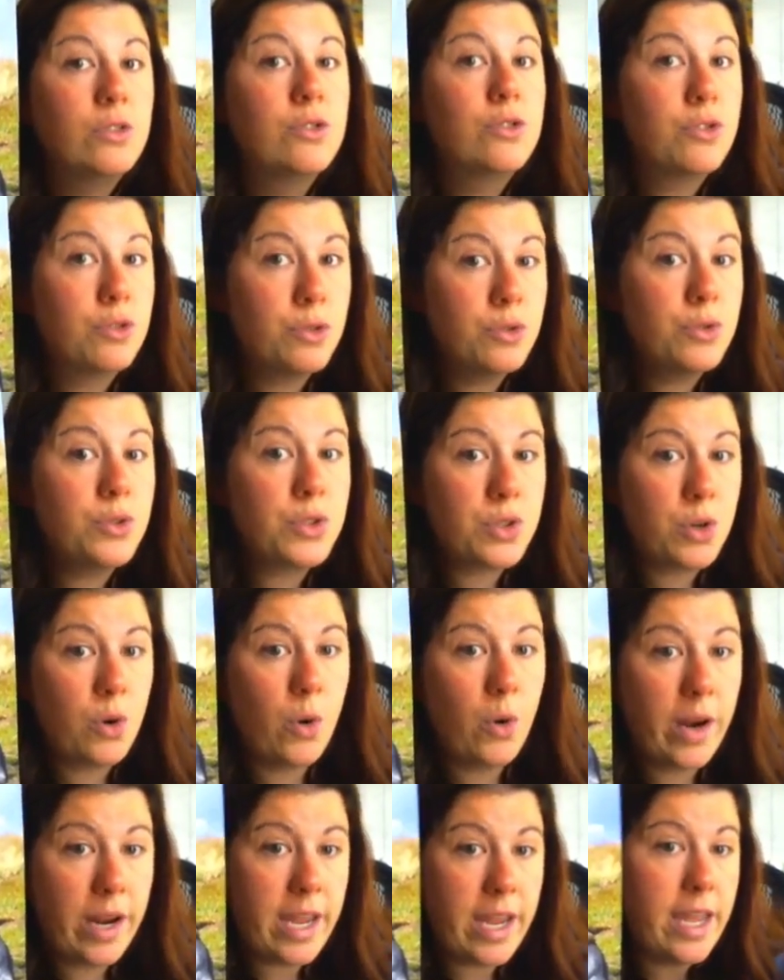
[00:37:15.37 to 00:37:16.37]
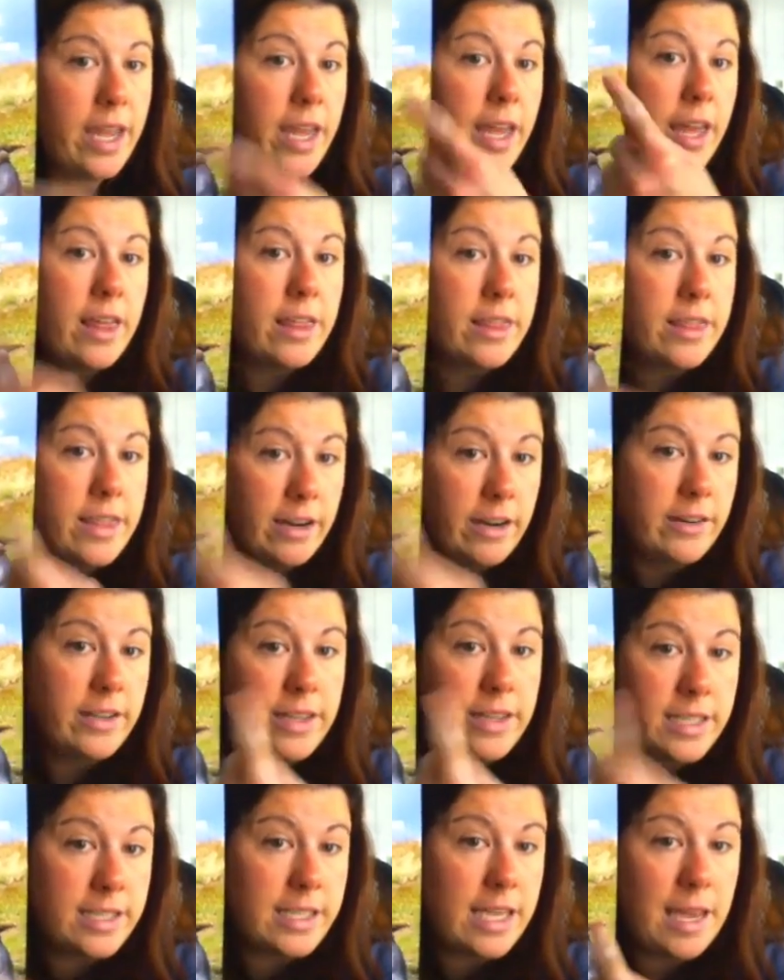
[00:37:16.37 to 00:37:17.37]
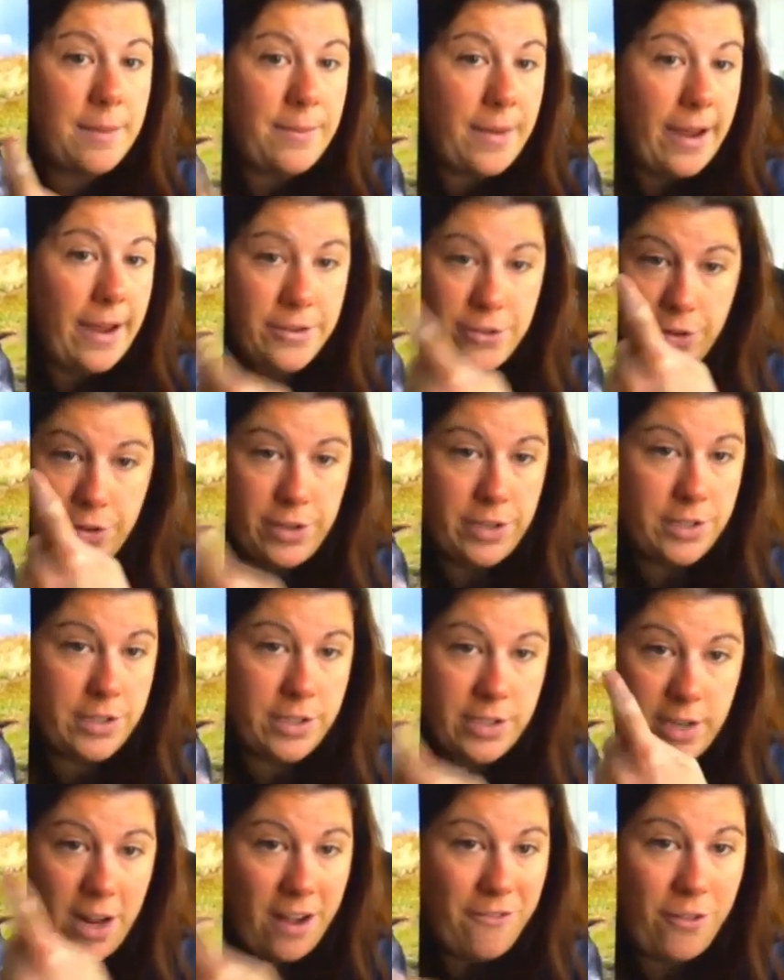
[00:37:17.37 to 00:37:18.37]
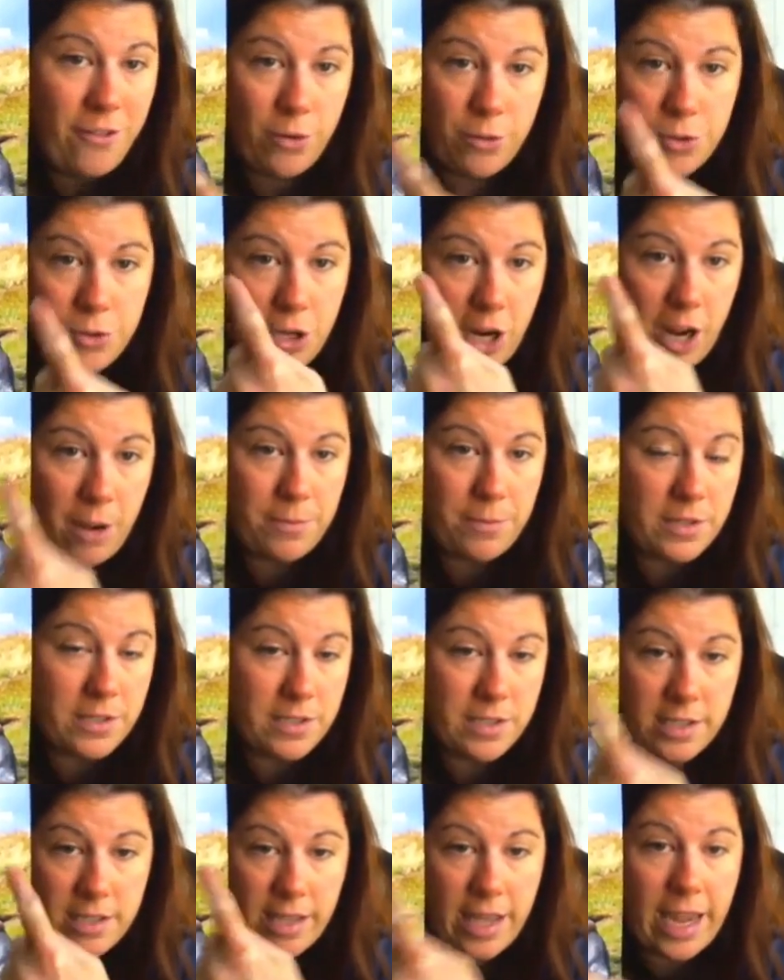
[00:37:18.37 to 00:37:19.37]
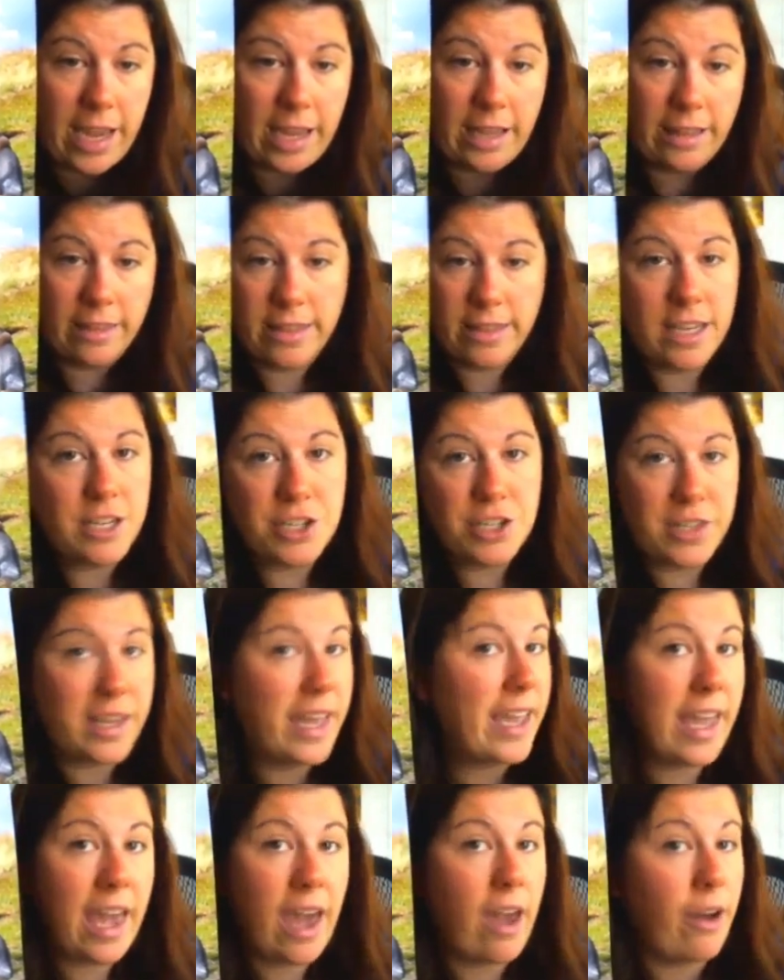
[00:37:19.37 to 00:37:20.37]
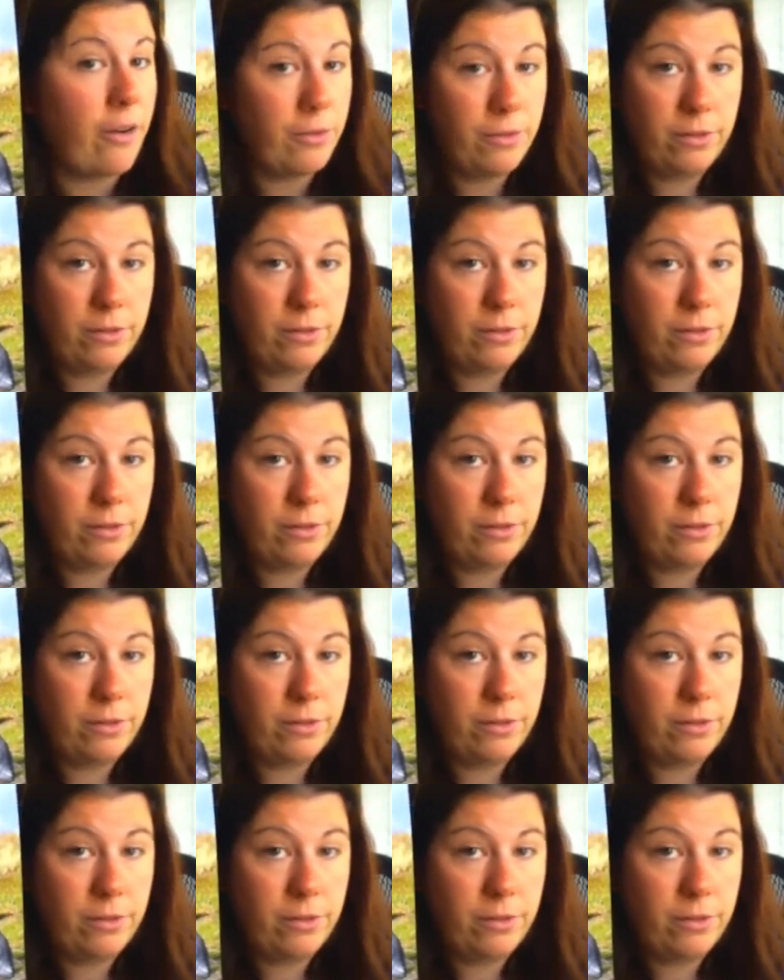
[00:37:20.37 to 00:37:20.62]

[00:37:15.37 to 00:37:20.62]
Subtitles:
True story, they're in the same pasture. This is not Photoshop. This is like, they just hang out.